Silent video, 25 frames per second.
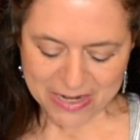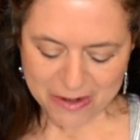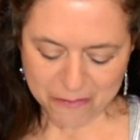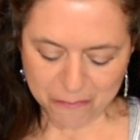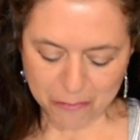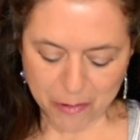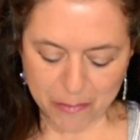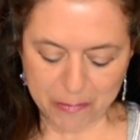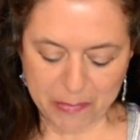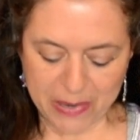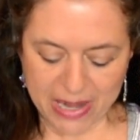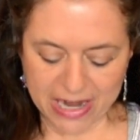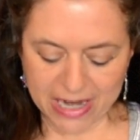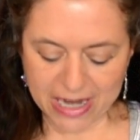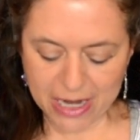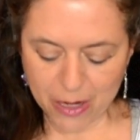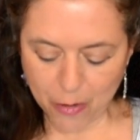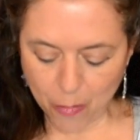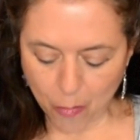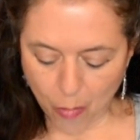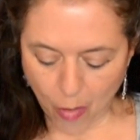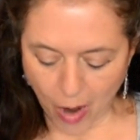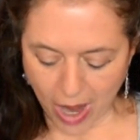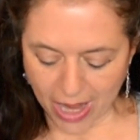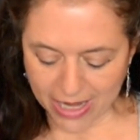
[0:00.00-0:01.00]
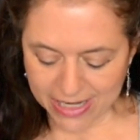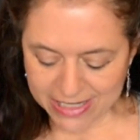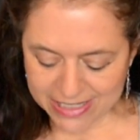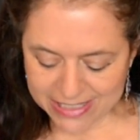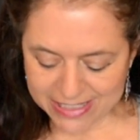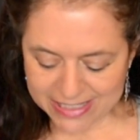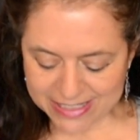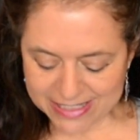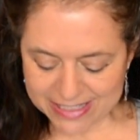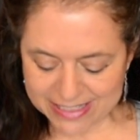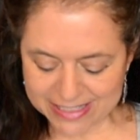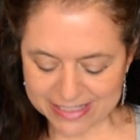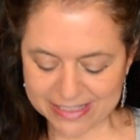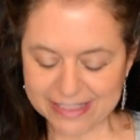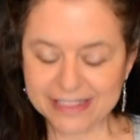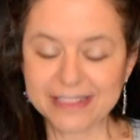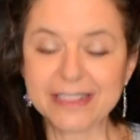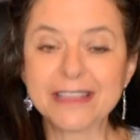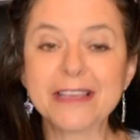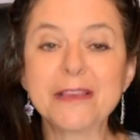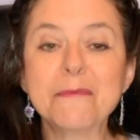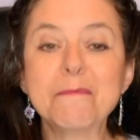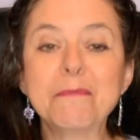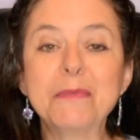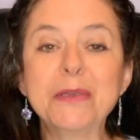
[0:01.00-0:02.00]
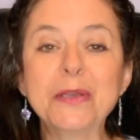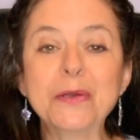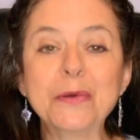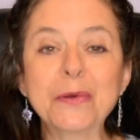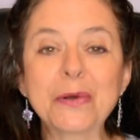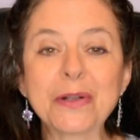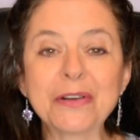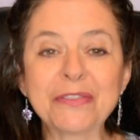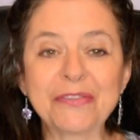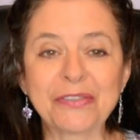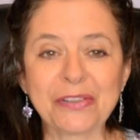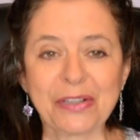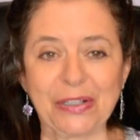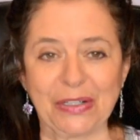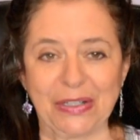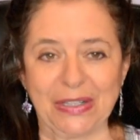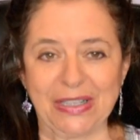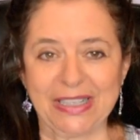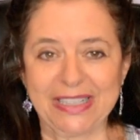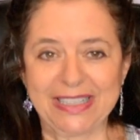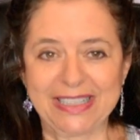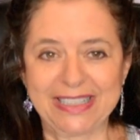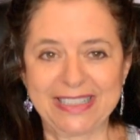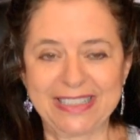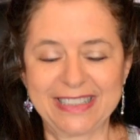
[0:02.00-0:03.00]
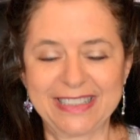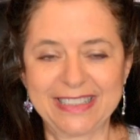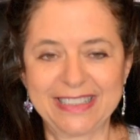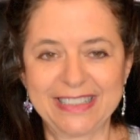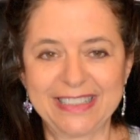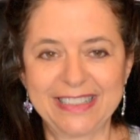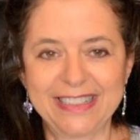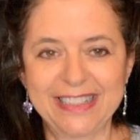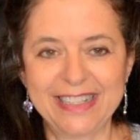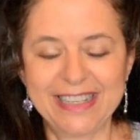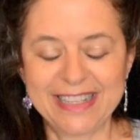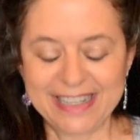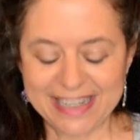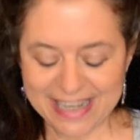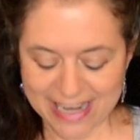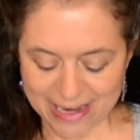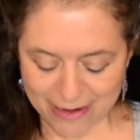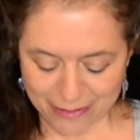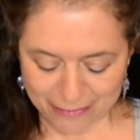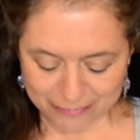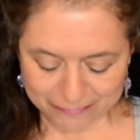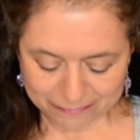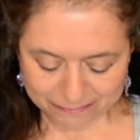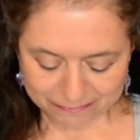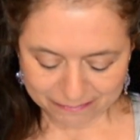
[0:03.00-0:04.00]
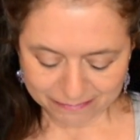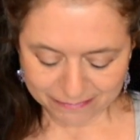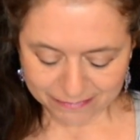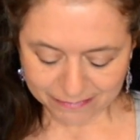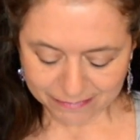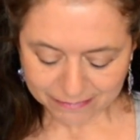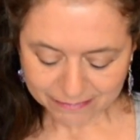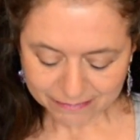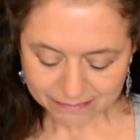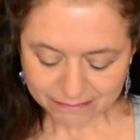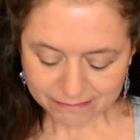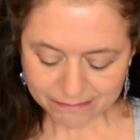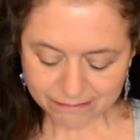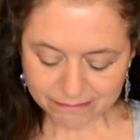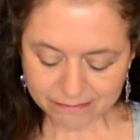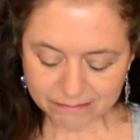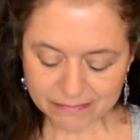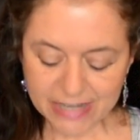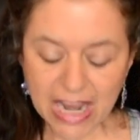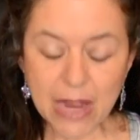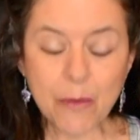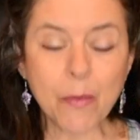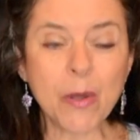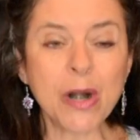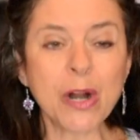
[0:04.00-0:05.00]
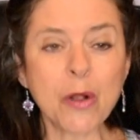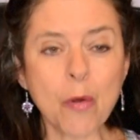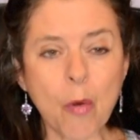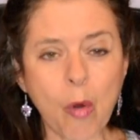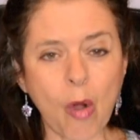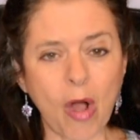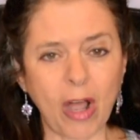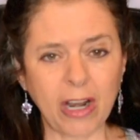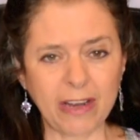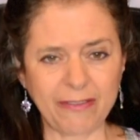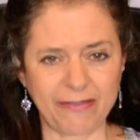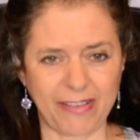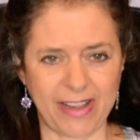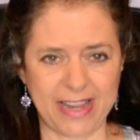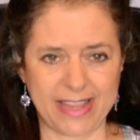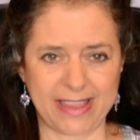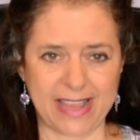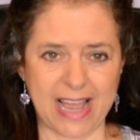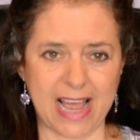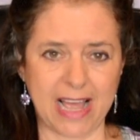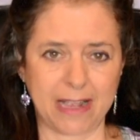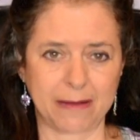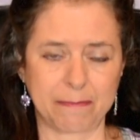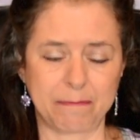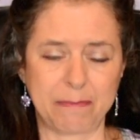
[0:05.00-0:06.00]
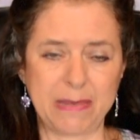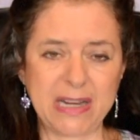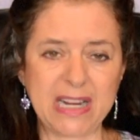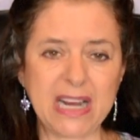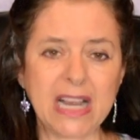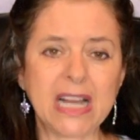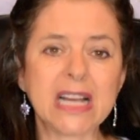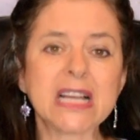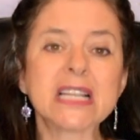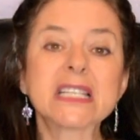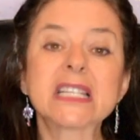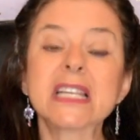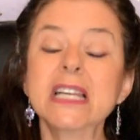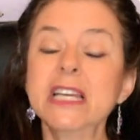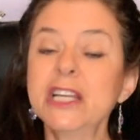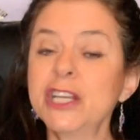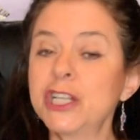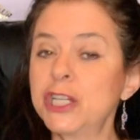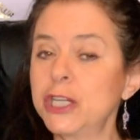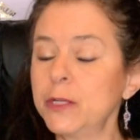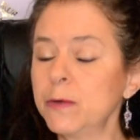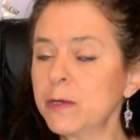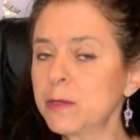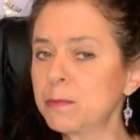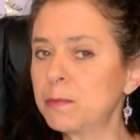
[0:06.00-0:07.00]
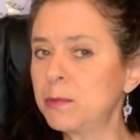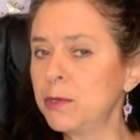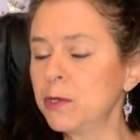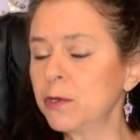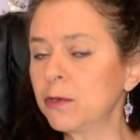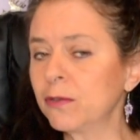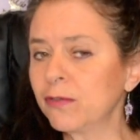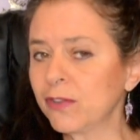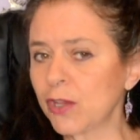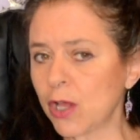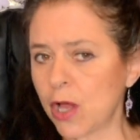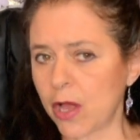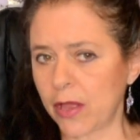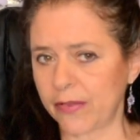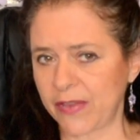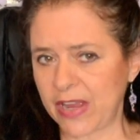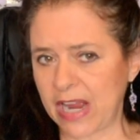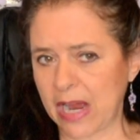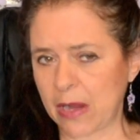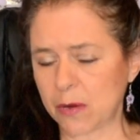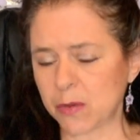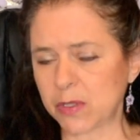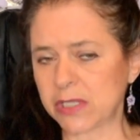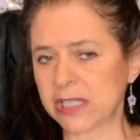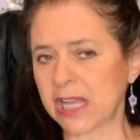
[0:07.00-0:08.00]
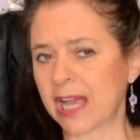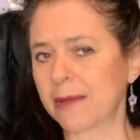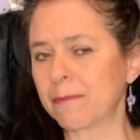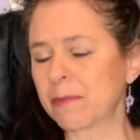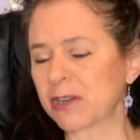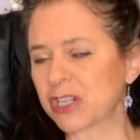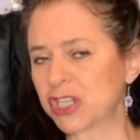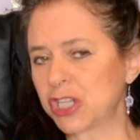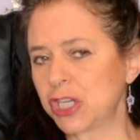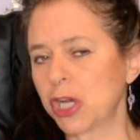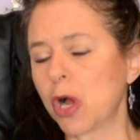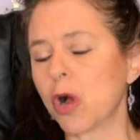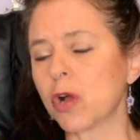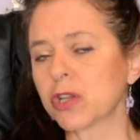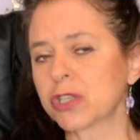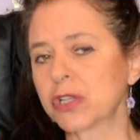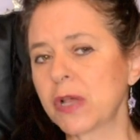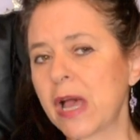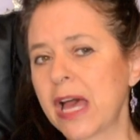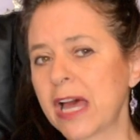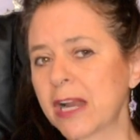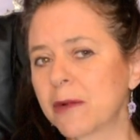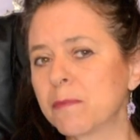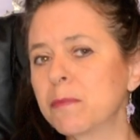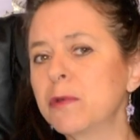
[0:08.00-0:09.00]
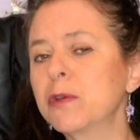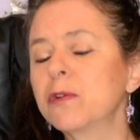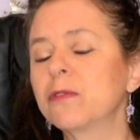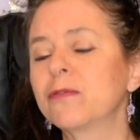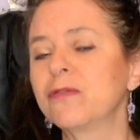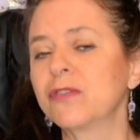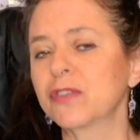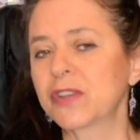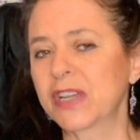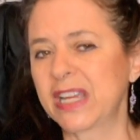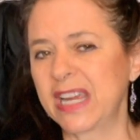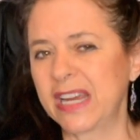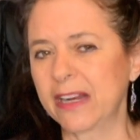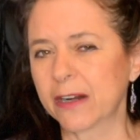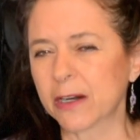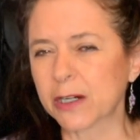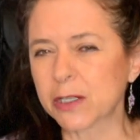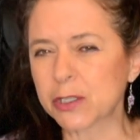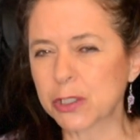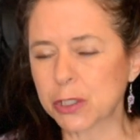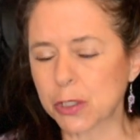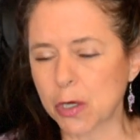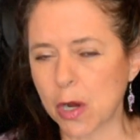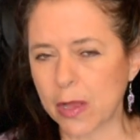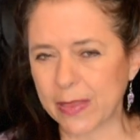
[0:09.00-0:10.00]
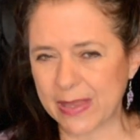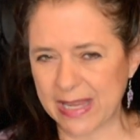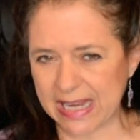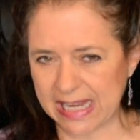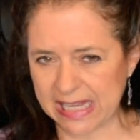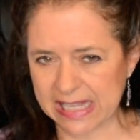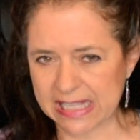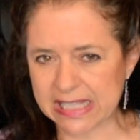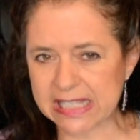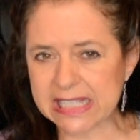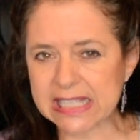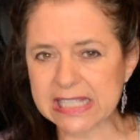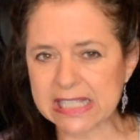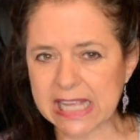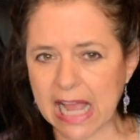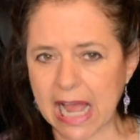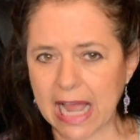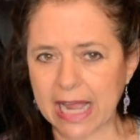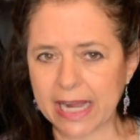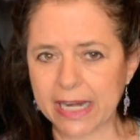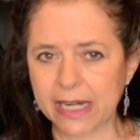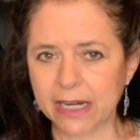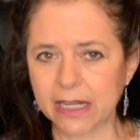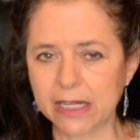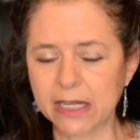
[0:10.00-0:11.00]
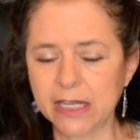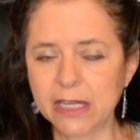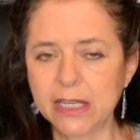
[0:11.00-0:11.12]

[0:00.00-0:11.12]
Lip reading: Rebekah was beautiful. Now, I want to qualify that, because she was beautiful on the outside, but she also had a beautiful character on the inside.